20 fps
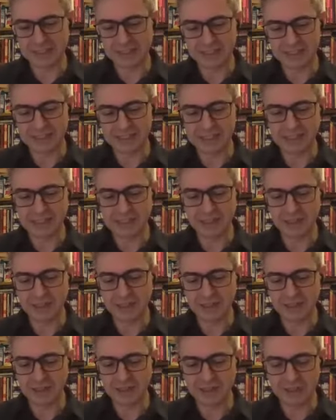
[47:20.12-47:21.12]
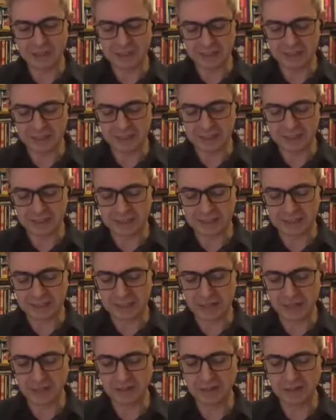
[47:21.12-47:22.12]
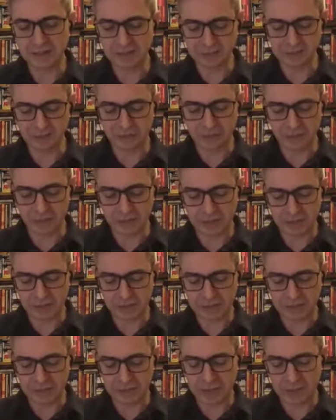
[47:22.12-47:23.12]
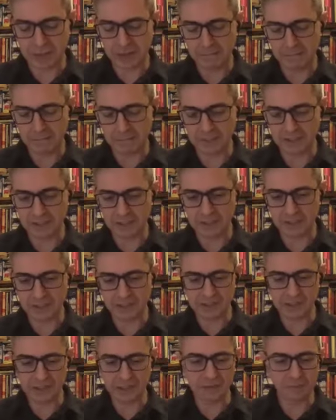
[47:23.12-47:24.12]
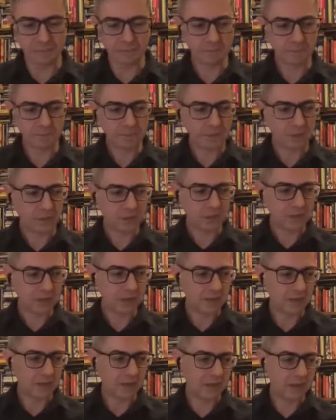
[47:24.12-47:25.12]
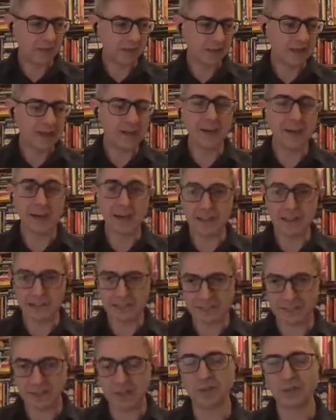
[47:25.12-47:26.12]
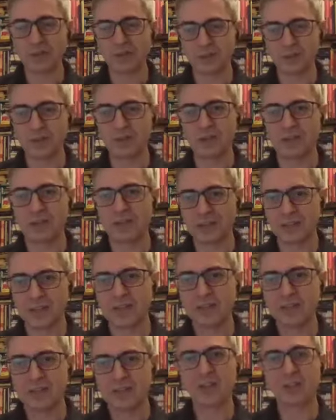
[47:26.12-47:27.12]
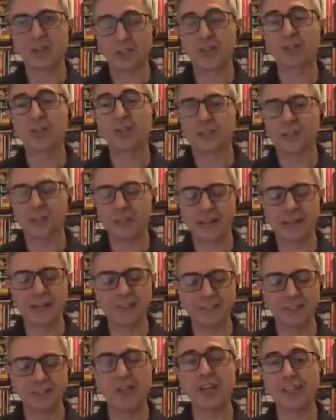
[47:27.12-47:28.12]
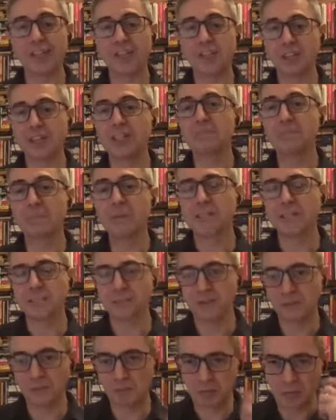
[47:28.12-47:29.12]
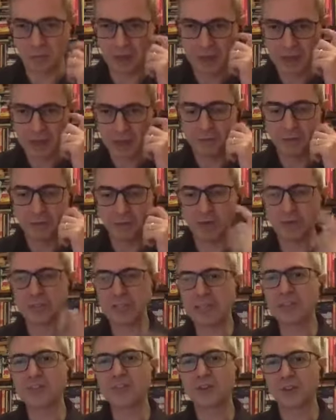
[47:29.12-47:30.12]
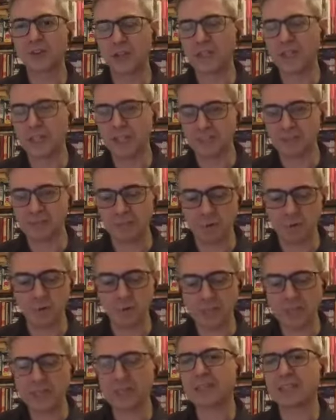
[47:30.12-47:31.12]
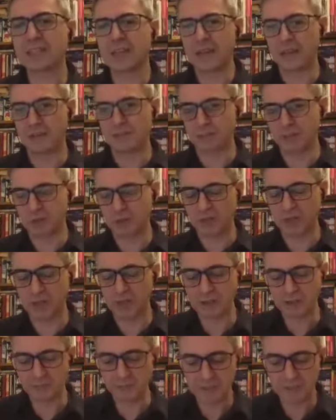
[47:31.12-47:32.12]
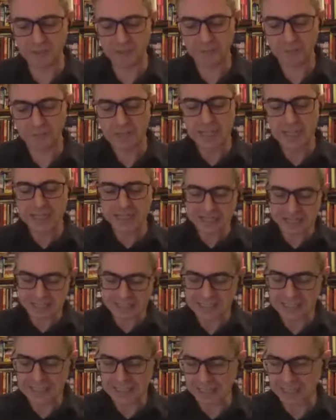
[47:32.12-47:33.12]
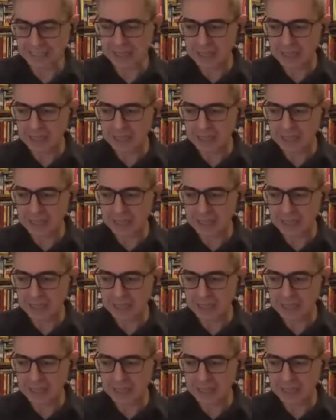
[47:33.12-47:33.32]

these are the artist book that I particularly like, those who are challenging the medium more than treating the book as a sculptural element. That said,